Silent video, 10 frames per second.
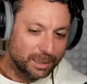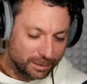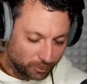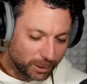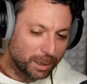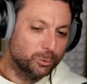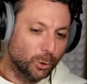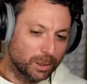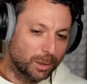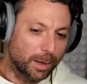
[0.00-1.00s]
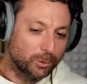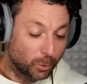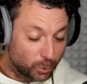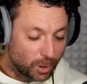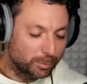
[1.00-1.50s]
What I'm talking about, or
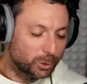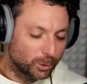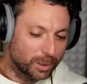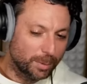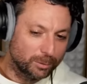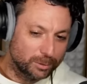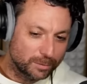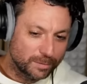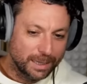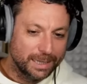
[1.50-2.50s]
who I'm talking about, is